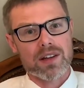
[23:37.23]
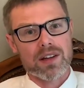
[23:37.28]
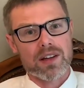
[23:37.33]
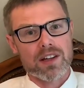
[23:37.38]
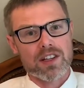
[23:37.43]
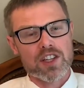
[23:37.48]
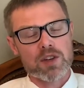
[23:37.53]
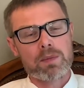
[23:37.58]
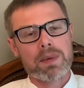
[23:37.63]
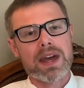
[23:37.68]

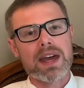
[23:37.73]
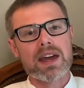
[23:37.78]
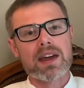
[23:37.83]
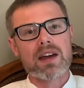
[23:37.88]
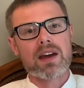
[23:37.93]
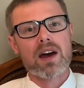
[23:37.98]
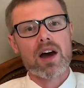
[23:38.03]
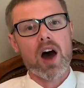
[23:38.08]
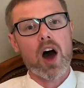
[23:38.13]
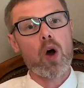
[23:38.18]
to
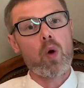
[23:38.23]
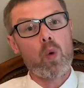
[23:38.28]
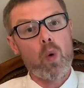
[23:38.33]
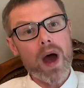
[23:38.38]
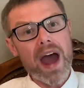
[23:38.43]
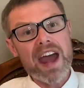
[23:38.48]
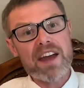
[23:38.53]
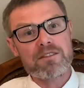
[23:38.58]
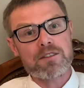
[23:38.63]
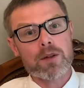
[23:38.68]
be
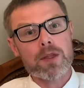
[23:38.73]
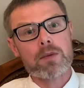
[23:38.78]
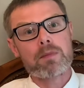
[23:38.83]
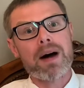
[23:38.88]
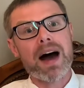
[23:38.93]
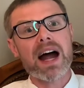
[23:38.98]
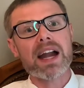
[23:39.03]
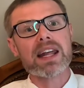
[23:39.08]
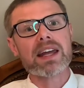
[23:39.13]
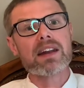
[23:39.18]
away from the
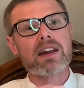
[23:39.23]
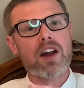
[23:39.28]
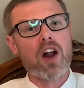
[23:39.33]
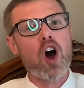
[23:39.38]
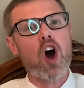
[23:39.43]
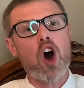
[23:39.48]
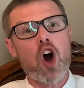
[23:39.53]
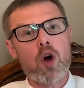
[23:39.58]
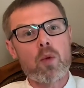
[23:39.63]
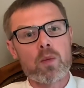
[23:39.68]
body and at
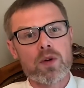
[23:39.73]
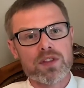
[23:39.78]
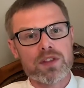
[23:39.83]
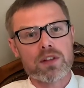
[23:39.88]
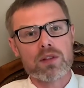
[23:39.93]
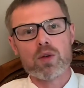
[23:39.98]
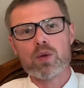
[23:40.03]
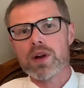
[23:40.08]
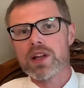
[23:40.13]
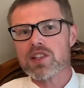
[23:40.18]
home with the
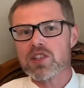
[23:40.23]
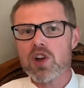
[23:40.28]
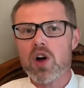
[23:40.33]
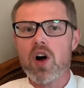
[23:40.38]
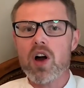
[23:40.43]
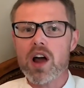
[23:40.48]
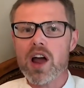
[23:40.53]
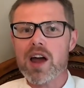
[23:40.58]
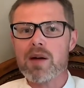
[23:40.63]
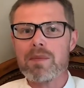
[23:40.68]
Lord. He's
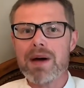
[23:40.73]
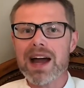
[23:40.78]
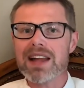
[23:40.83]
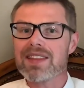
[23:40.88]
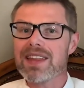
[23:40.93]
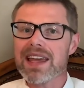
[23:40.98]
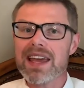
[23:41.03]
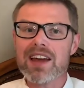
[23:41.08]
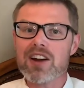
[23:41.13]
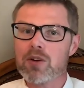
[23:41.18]
talking about
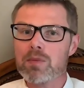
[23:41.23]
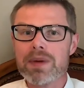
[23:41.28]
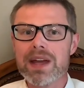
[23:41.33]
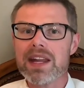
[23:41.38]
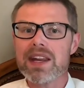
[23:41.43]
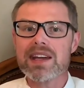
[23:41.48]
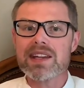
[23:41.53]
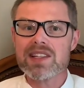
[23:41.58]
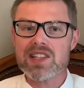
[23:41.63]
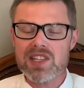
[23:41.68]
the
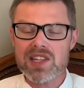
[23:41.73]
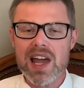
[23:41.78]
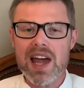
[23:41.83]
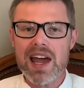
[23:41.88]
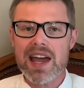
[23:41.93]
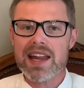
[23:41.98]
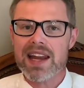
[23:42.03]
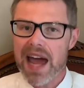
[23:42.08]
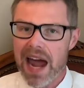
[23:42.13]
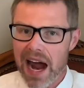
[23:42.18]
intermediate
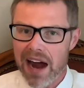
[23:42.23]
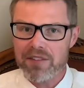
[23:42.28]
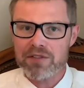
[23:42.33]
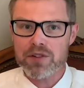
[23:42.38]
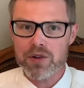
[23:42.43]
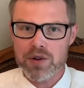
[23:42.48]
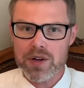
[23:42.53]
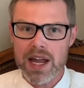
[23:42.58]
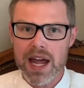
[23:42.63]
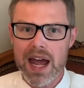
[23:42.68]
state
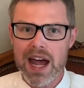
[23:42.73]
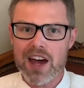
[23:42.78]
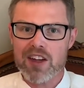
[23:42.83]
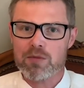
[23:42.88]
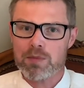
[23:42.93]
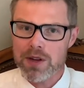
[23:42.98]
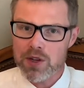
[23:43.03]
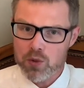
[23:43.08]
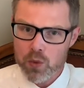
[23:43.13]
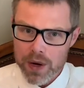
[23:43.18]
after
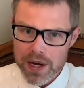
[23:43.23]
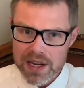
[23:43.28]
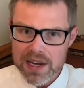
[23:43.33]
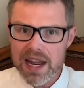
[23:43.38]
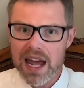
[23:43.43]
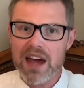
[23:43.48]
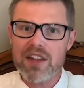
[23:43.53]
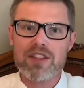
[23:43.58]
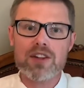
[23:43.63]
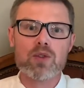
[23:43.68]
death, between
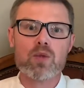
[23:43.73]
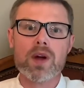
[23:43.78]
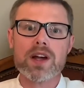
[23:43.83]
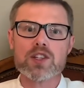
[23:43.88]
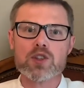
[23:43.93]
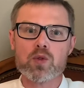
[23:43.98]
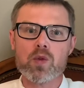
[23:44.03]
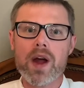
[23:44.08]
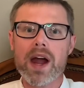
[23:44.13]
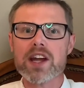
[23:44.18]
death and
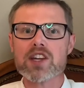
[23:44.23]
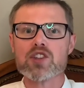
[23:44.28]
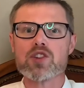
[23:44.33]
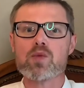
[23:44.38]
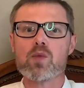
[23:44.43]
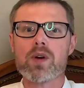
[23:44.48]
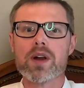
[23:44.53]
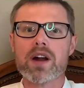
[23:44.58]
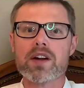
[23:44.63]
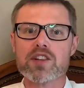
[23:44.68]

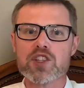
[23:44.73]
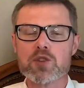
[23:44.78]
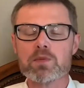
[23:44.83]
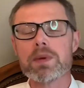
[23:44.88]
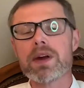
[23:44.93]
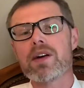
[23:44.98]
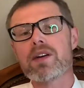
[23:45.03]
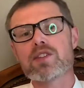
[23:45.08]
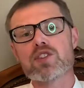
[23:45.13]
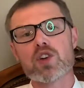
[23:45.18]
resurrection, when our
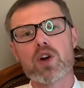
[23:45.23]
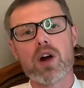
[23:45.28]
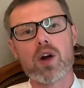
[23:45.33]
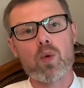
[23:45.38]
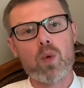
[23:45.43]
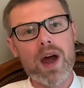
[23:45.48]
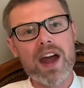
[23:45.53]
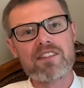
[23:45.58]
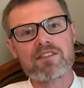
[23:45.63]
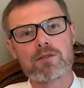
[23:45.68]
spirits are
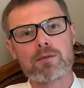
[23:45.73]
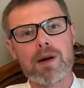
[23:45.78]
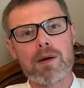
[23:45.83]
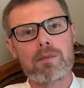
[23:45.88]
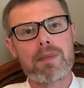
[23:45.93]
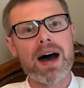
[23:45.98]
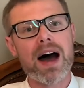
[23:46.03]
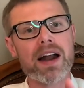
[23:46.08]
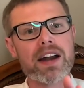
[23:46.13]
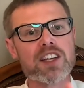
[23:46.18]
away from our
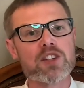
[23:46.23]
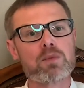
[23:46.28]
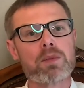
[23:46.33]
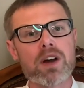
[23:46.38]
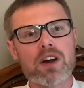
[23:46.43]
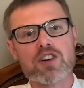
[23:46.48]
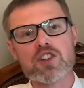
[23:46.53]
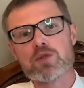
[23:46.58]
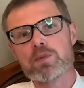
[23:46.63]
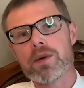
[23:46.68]
bodies, but
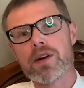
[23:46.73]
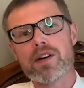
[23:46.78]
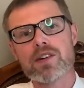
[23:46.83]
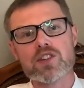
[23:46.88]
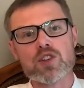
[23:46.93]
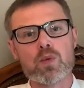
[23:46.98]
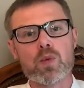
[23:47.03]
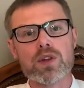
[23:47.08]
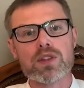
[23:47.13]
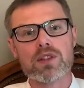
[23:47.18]
our
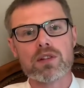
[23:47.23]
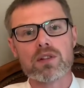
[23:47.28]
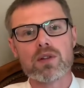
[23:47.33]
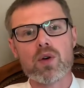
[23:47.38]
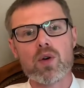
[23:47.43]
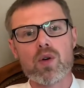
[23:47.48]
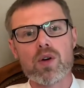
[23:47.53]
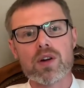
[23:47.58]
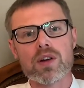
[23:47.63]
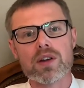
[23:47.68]
spirits are with the
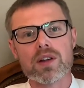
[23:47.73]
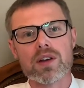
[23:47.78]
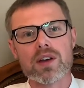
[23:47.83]
Lord.